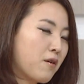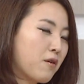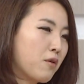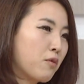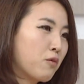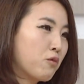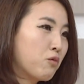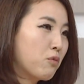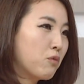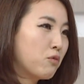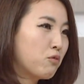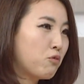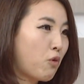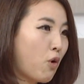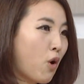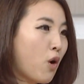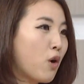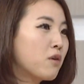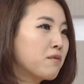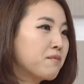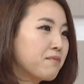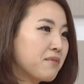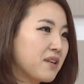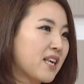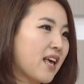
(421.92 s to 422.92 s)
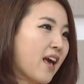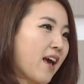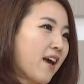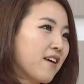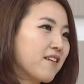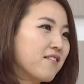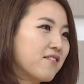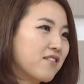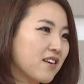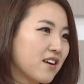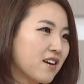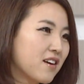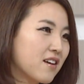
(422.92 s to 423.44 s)
a wrong
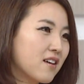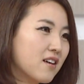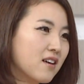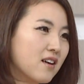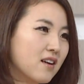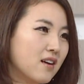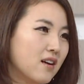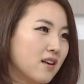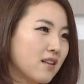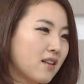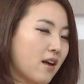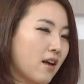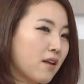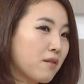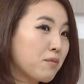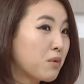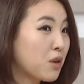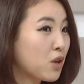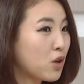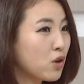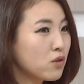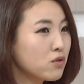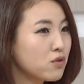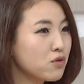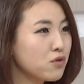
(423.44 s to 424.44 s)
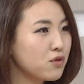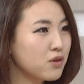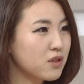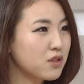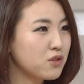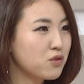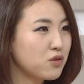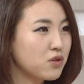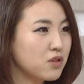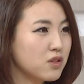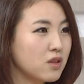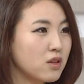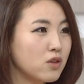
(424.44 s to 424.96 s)
behavior, that because you're a
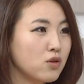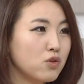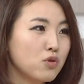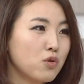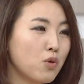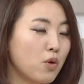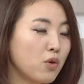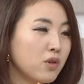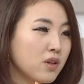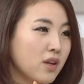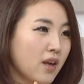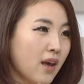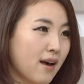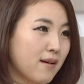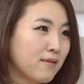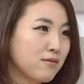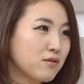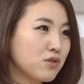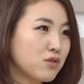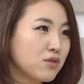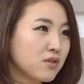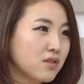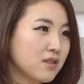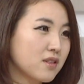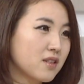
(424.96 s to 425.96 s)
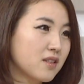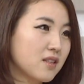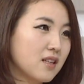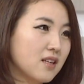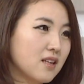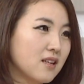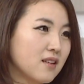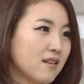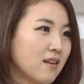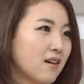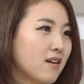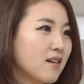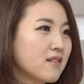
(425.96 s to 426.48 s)
student, you only have to
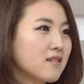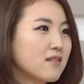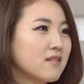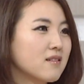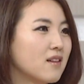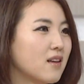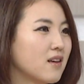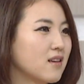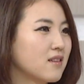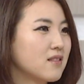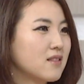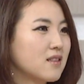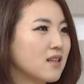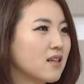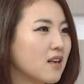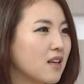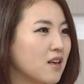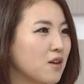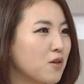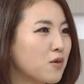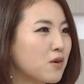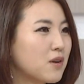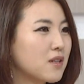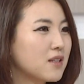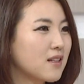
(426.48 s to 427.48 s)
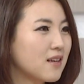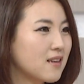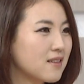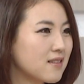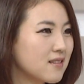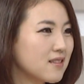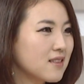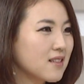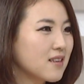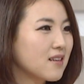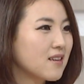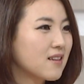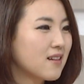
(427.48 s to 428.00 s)
study, not like singing or
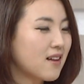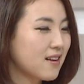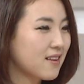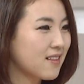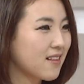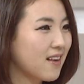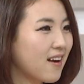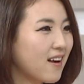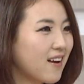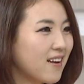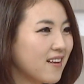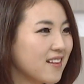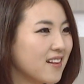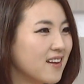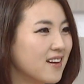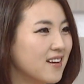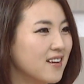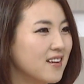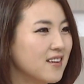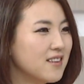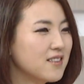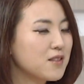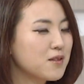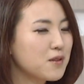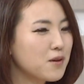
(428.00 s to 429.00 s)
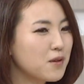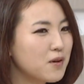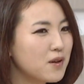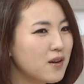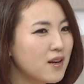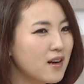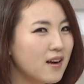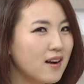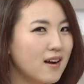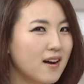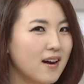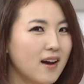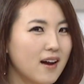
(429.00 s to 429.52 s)
dancing like that. So
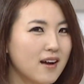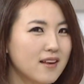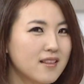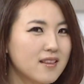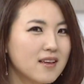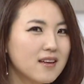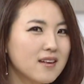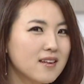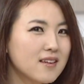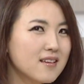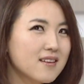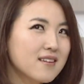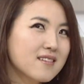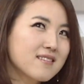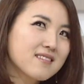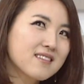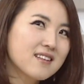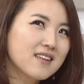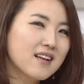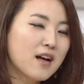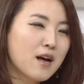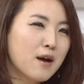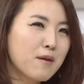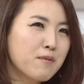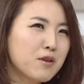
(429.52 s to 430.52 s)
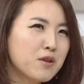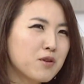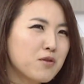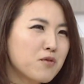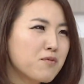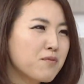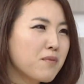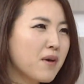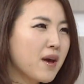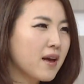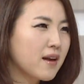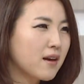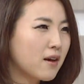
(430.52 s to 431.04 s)
I think, I mean,
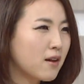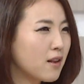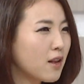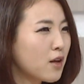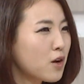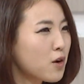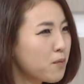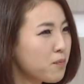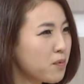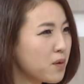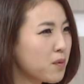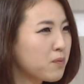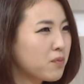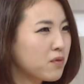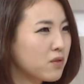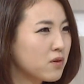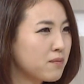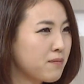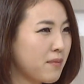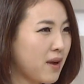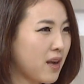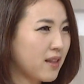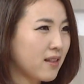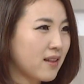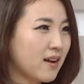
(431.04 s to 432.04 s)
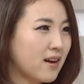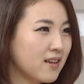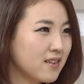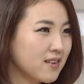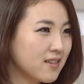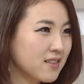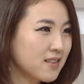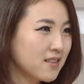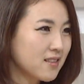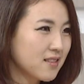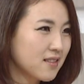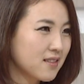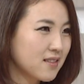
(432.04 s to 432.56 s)
a lot of people may not
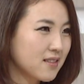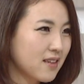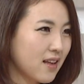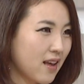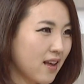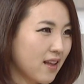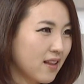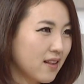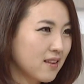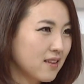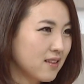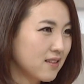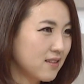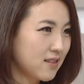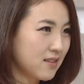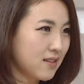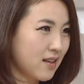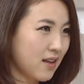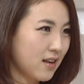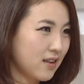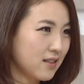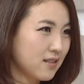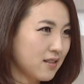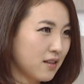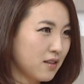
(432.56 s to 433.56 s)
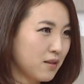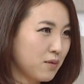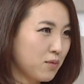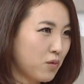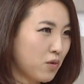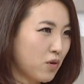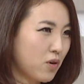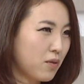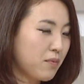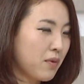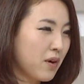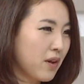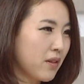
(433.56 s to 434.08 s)
understand these days
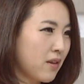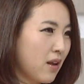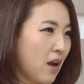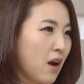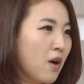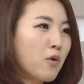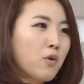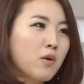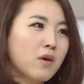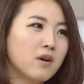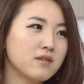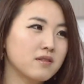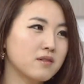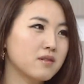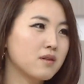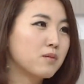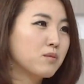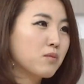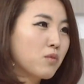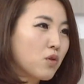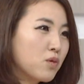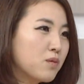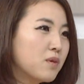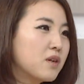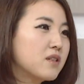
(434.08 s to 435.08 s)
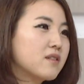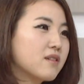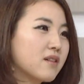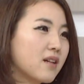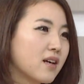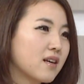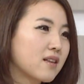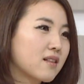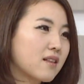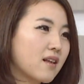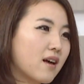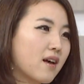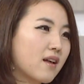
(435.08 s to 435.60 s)
anymore, but there were some moments
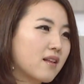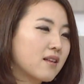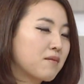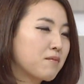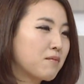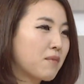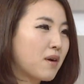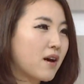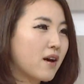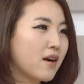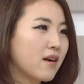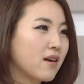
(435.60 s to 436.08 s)
like that in